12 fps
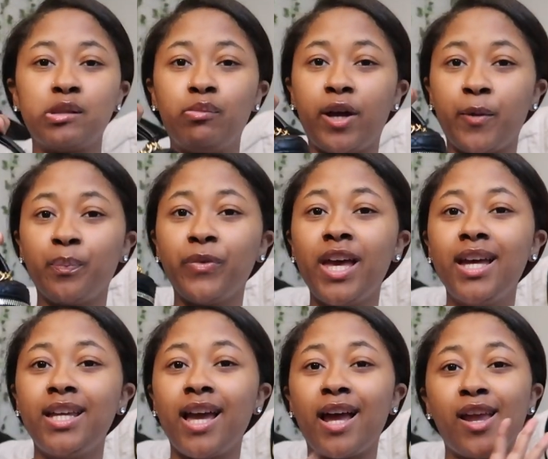But
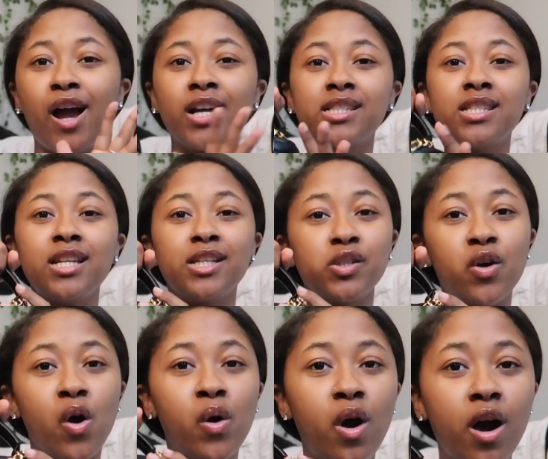yeah, y'all can see it's
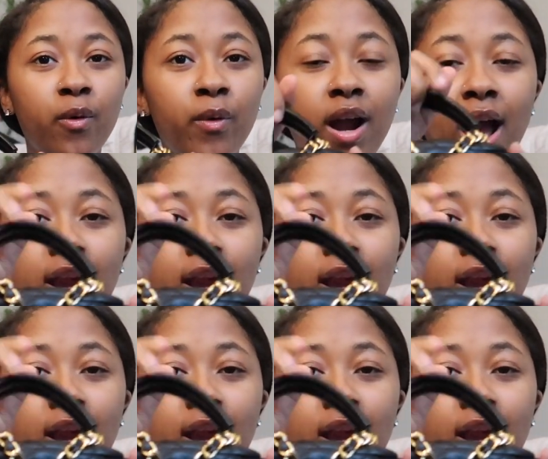gold hardware.